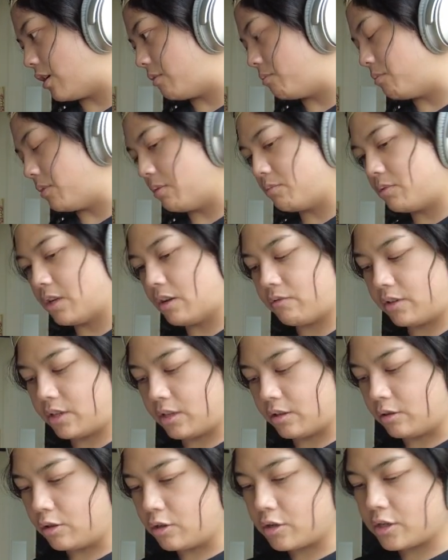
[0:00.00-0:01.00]
I'm, I'm
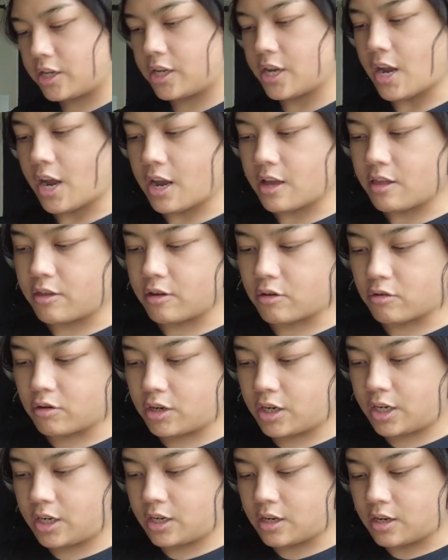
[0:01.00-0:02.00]
definitely looking at the
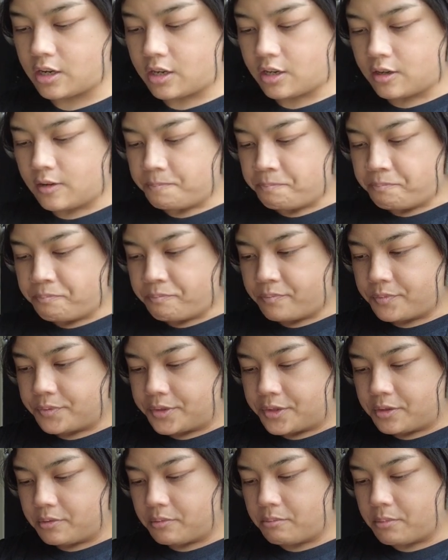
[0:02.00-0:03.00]
green,
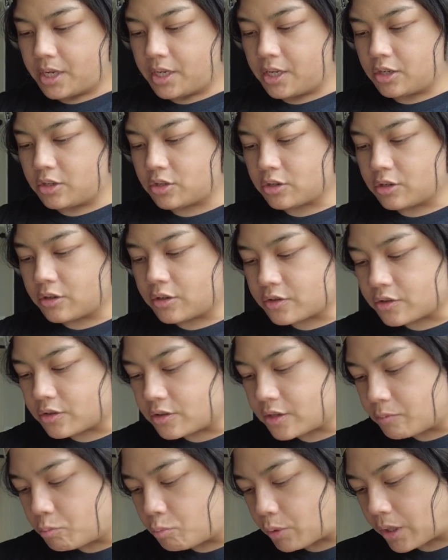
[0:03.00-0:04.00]
making sure it's
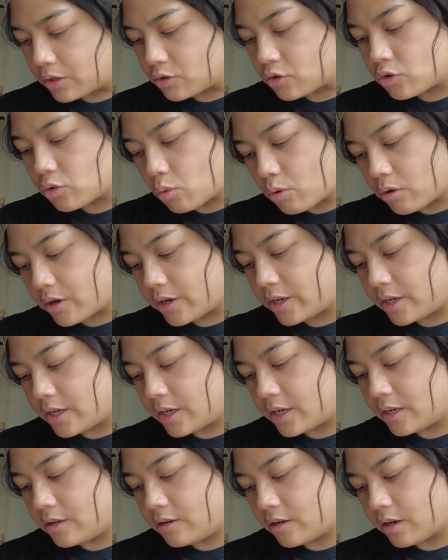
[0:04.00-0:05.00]
well
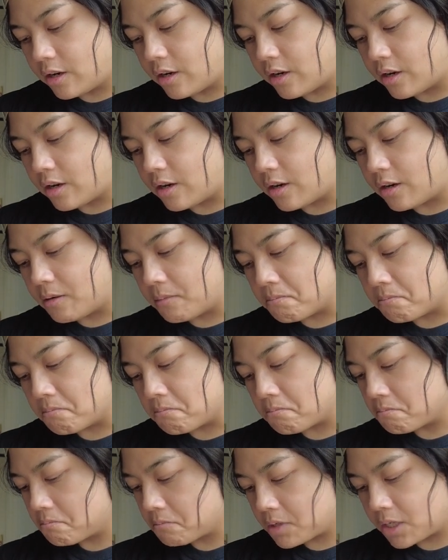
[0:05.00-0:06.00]
sorted, um,
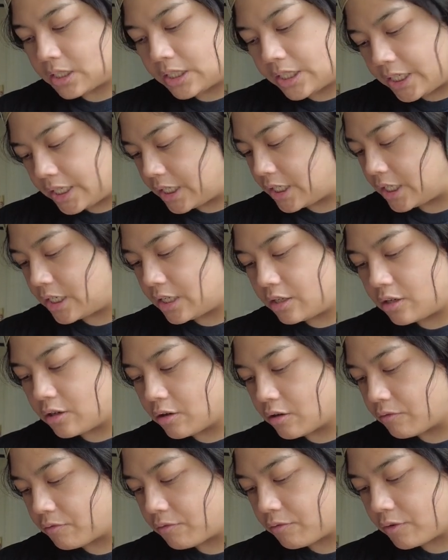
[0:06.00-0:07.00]
clean, you
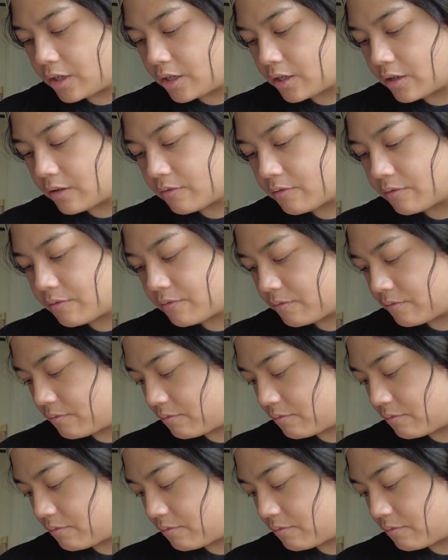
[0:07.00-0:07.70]
know, free of